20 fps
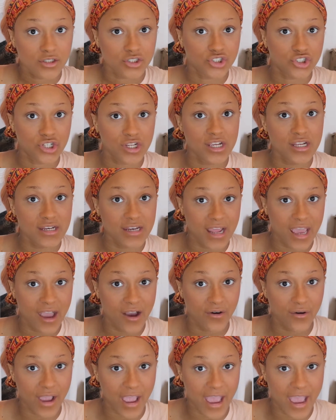She
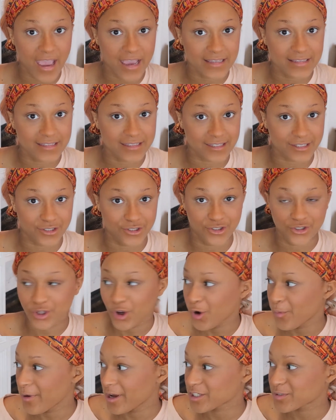now adds
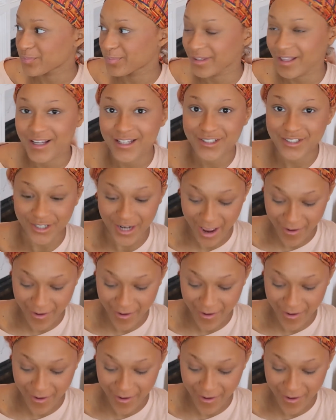so much blush.